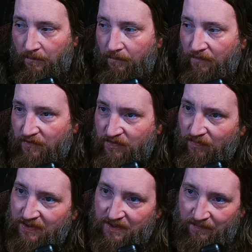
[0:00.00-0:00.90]
There's
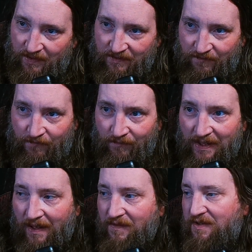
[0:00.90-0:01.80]
a few
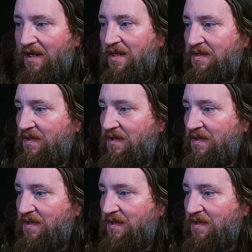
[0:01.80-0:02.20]
downsides to